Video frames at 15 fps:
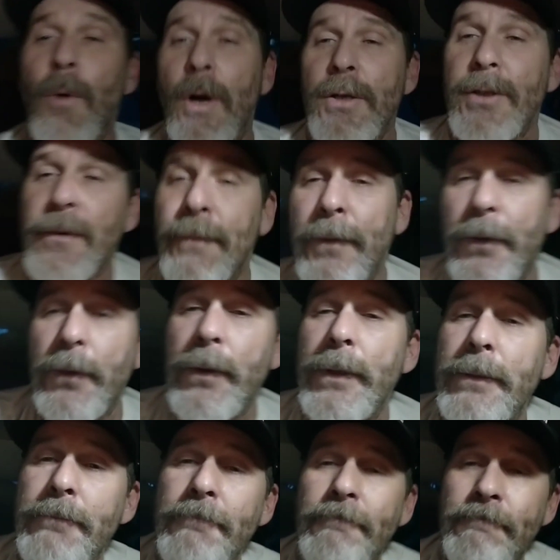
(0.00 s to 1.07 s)
washer
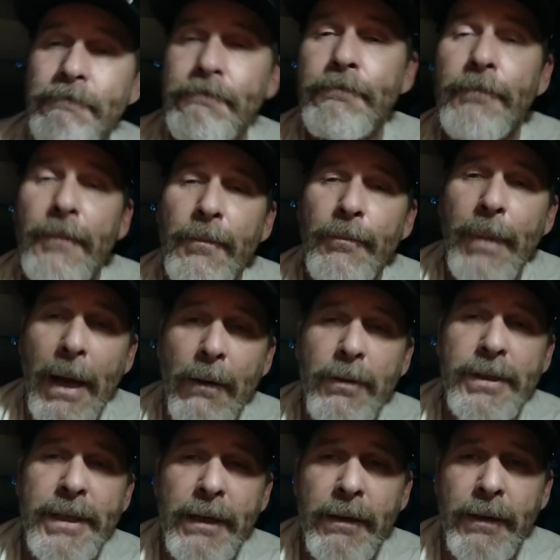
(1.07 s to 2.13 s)
fluid, power
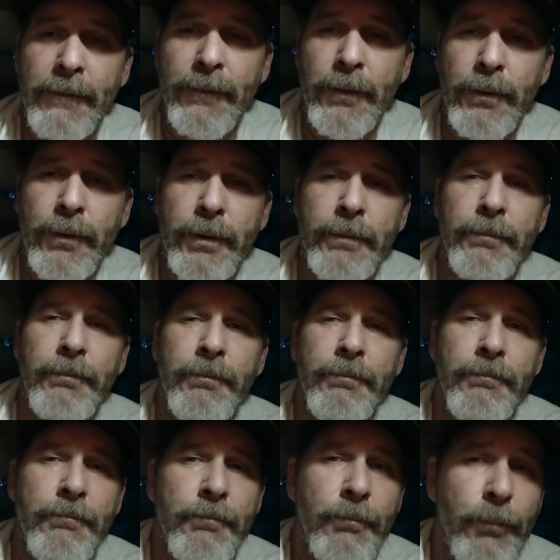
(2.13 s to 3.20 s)
steering fluid,
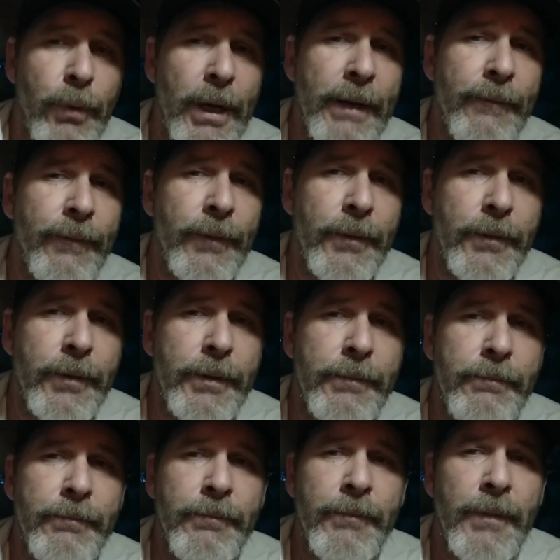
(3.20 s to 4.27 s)
brake
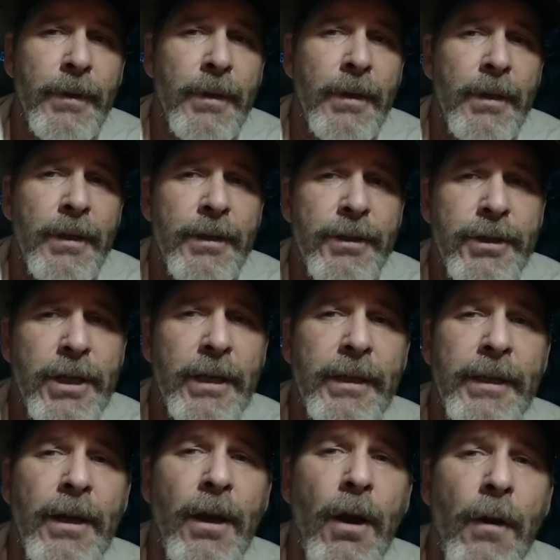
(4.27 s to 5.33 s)
fluid. Check
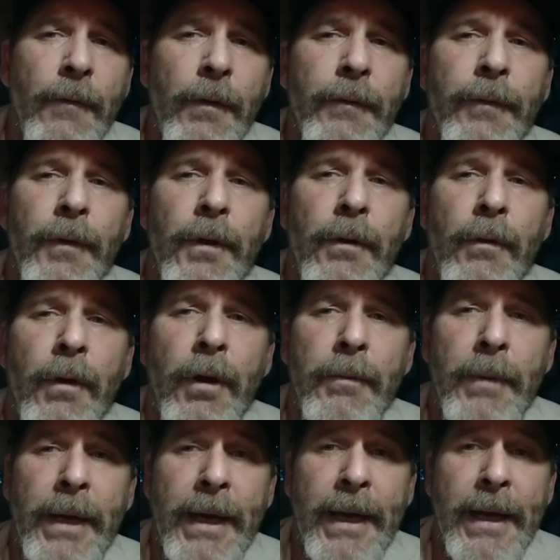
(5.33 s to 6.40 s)
the overflow on
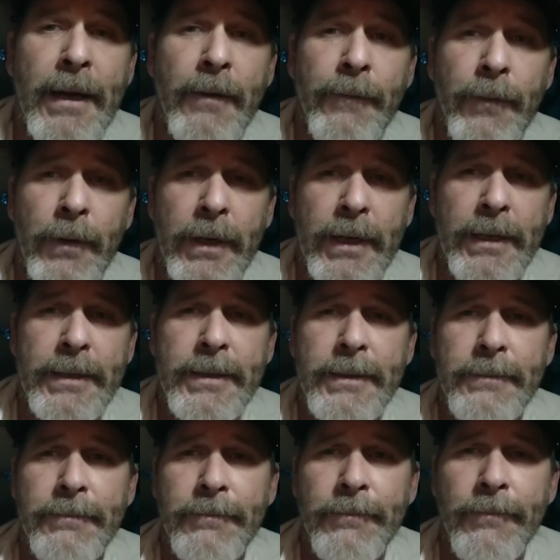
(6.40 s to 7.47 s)
my
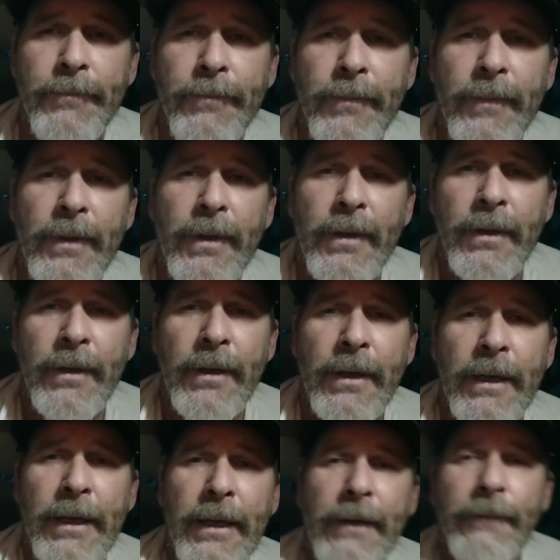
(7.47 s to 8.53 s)
antifreeze.
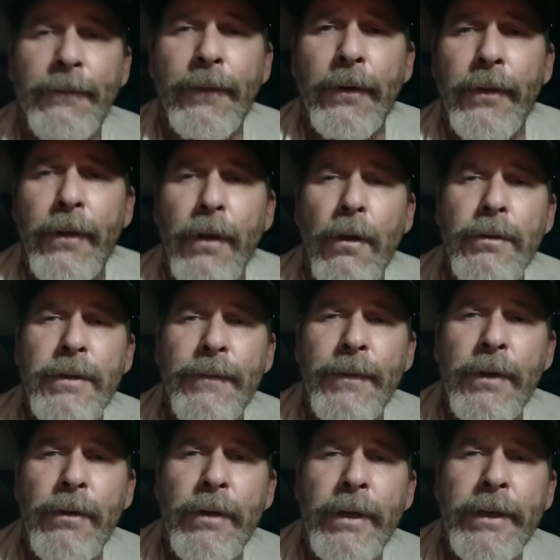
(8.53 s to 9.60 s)
And for those of
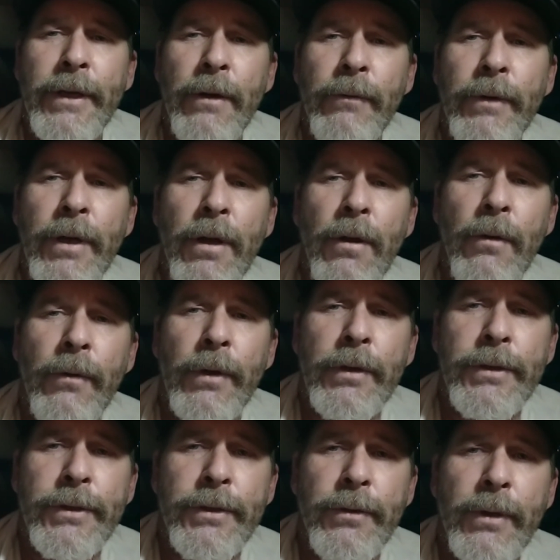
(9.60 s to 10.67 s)
you that don't know,
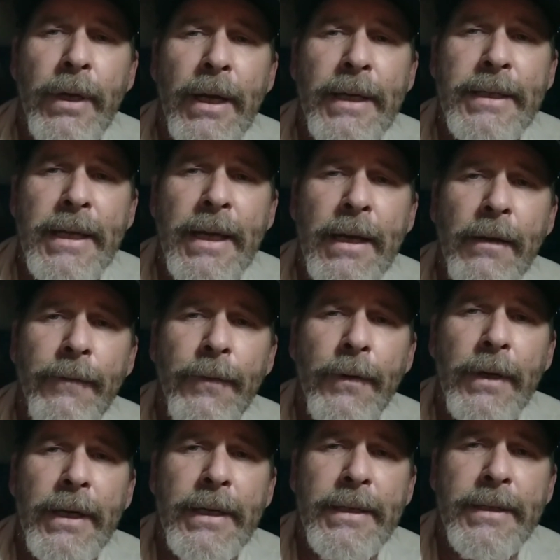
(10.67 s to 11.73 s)
there's two kinds of
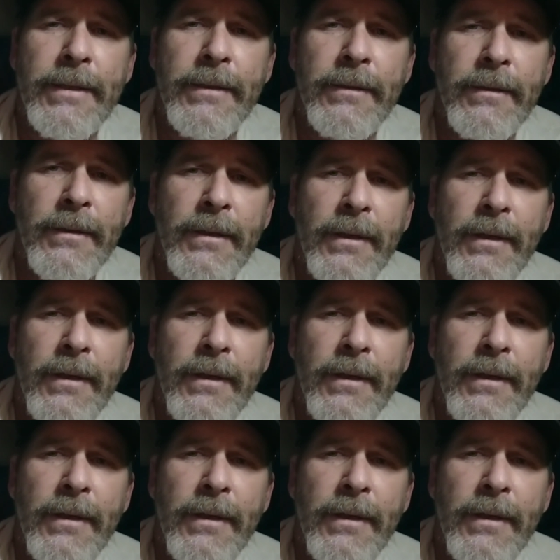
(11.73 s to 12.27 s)
antifreeze.